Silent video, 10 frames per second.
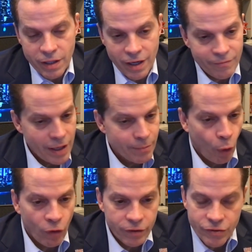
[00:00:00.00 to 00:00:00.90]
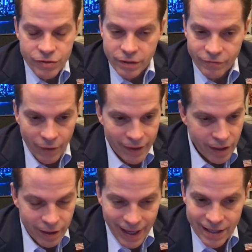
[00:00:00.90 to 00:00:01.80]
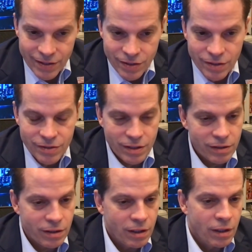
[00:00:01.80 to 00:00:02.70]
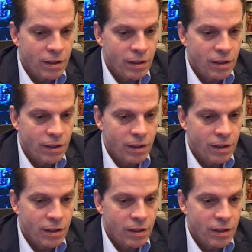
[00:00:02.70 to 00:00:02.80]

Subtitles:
that I've made partners at very young ages and